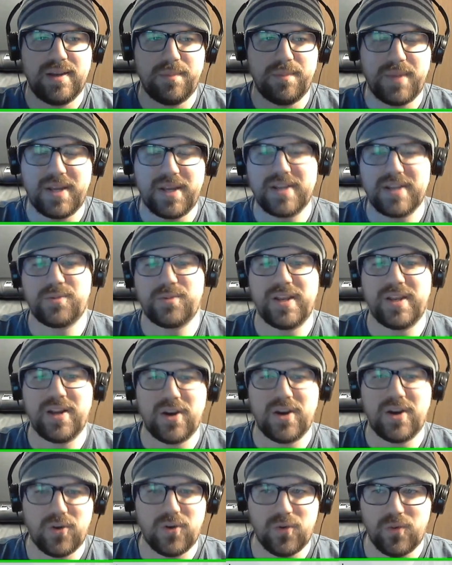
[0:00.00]
because we
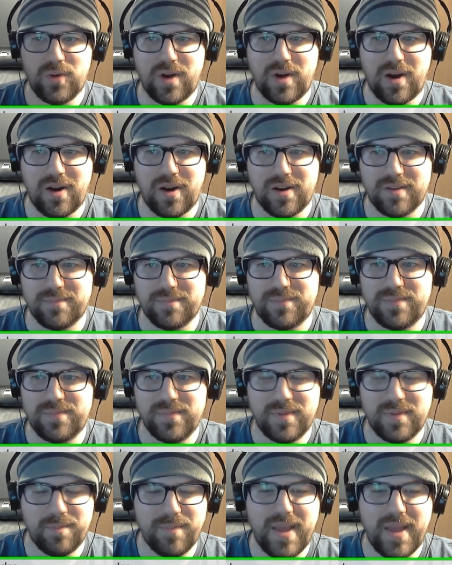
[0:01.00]
know our
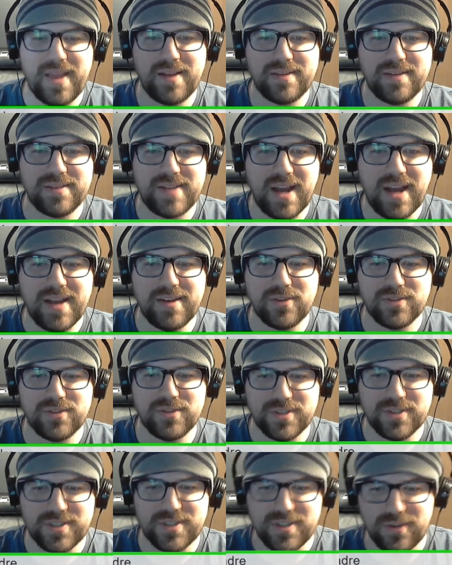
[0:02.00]
main
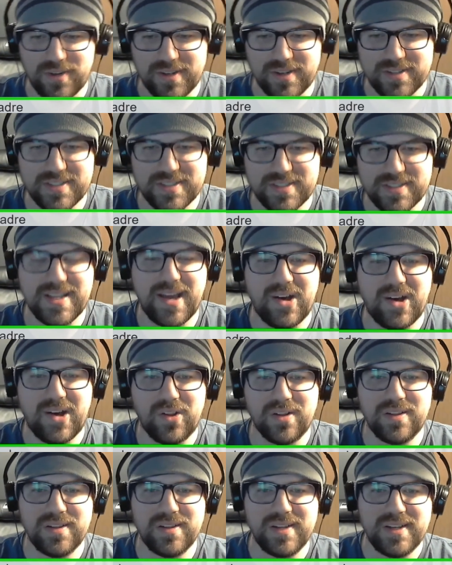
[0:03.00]
titles are still going to
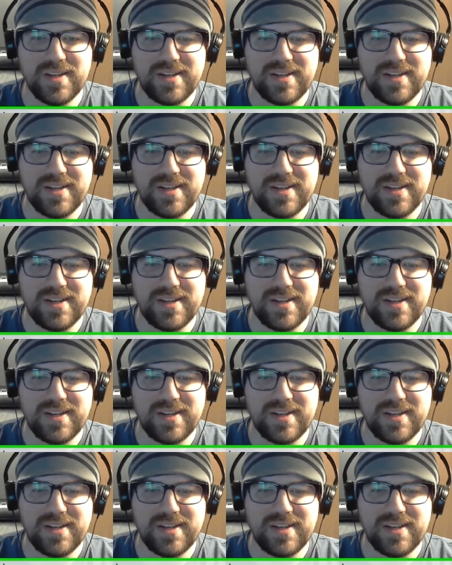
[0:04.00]
sell.